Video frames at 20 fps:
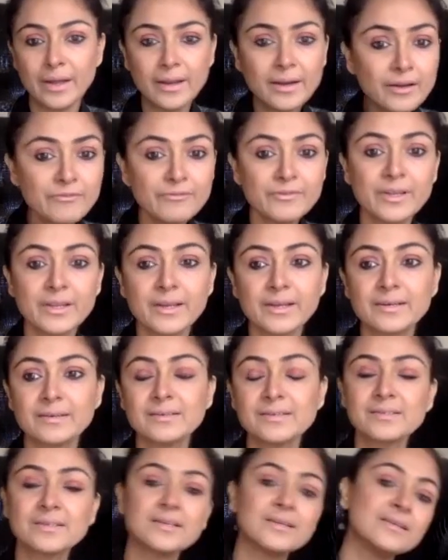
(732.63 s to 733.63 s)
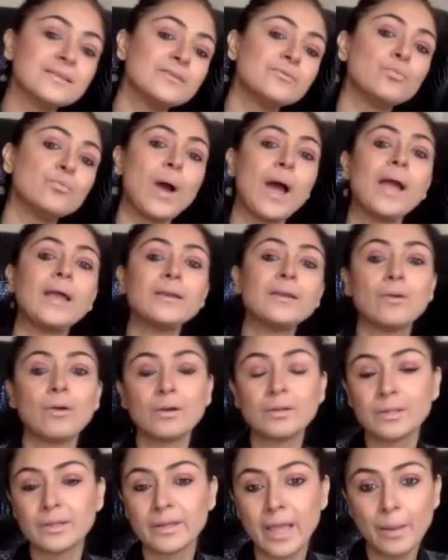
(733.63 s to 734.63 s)
And if director is clear, then why
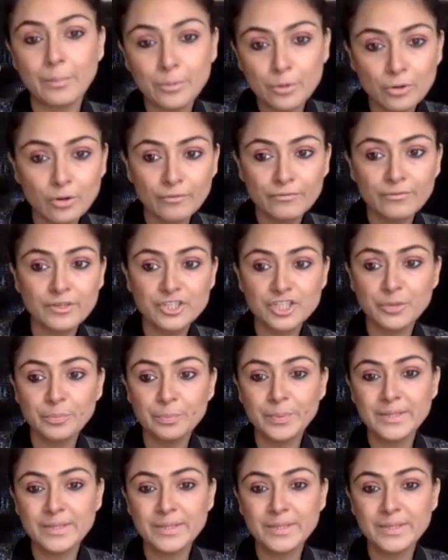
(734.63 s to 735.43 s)
not the captain of the ship